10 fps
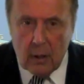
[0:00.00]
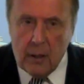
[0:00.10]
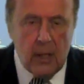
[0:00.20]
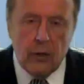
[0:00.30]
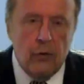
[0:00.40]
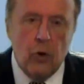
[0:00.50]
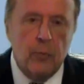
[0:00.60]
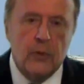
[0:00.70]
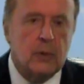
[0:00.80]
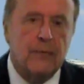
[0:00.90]
Neither
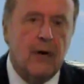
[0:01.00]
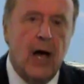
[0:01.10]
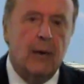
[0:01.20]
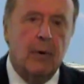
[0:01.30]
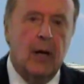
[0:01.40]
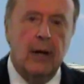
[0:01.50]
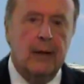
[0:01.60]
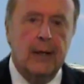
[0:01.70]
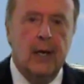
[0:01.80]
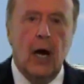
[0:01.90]
group was defined by
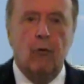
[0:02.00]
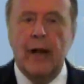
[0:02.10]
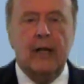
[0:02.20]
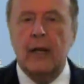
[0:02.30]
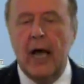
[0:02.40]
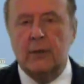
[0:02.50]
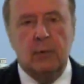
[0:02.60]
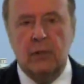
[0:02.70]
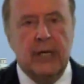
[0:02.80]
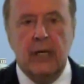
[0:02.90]
a
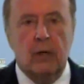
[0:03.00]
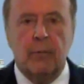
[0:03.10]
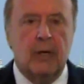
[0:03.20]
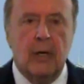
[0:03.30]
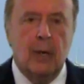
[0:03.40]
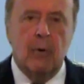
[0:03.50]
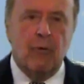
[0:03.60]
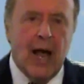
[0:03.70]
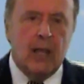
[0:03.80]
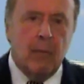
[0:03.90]
recognizable leader, but
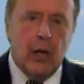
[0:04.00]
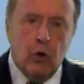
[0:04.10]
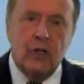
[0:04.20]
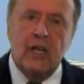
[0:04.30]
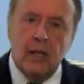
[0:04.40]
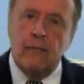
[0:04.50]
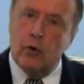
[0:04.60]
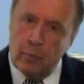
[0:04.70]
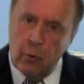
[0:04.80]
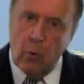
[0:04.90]
rather by unique
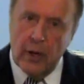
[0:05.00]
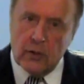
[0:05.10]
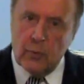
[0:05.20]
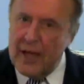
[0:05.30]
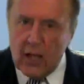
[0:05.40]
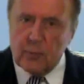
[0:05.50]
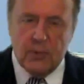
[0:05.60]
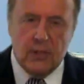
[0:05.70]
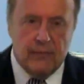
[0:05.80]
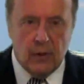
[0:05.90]
viewpoints without
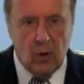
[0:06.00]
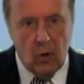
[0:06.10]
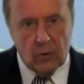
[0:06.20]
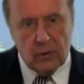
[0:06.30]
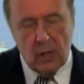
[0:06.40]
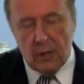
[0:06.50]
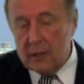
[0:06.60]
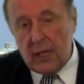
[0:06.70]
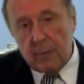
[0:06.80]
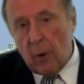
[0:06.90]
specific goals. The
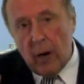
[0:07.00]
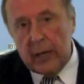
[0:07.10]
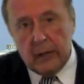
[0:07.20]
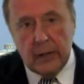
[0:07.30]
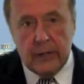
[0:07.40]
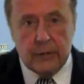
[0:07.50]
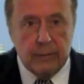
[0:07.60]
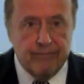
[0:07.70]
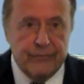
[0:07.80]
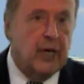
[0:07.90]
Tea Party, at least,
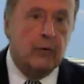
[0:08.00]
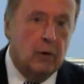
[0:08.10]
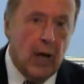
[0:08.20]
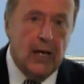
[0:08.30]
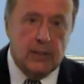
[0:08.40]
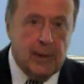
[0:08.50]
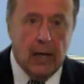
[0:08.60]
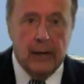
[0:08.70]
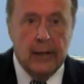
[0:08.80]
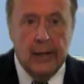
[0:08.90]
generalized
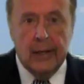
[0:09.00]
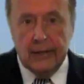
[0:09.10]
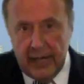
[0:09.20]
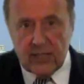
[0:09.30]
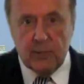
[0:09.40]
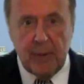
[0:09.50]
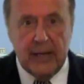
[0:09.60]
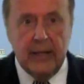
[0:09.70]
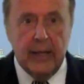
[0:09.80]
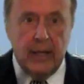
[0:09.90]
about less
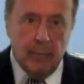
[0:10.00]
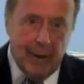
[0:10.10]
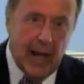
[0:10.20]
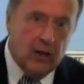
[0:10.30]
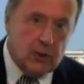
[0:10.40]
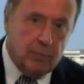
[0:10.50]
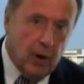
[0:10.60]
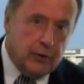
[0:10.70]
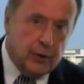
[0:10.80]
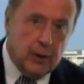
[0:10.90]
spending and a balanced
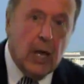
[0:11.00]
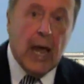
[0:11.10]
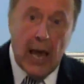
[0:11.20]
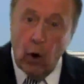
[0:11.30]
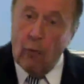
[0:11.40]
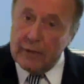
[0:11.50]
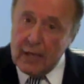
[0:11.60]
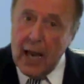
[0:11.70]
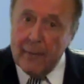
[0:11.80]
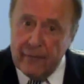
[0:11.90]
budget, and over
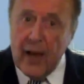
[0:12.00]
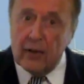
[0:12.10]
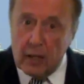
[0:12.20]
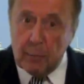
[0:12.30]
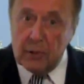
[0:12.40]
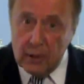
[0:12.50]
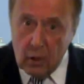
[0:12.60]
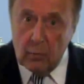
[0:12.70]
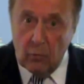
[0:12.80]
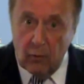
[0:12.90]
time founded a
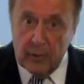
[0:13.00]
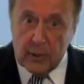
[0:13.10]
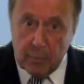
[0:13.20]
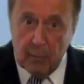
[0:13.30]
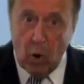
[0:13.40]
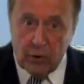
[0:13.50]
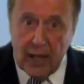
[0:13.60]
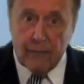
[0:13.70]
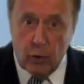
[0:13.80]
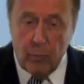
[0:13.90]
political movement to promote
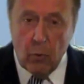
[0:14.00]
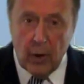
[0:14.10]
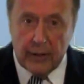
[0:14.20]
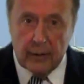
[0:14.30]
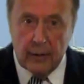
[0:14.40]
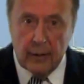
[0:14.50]
that viewpoint.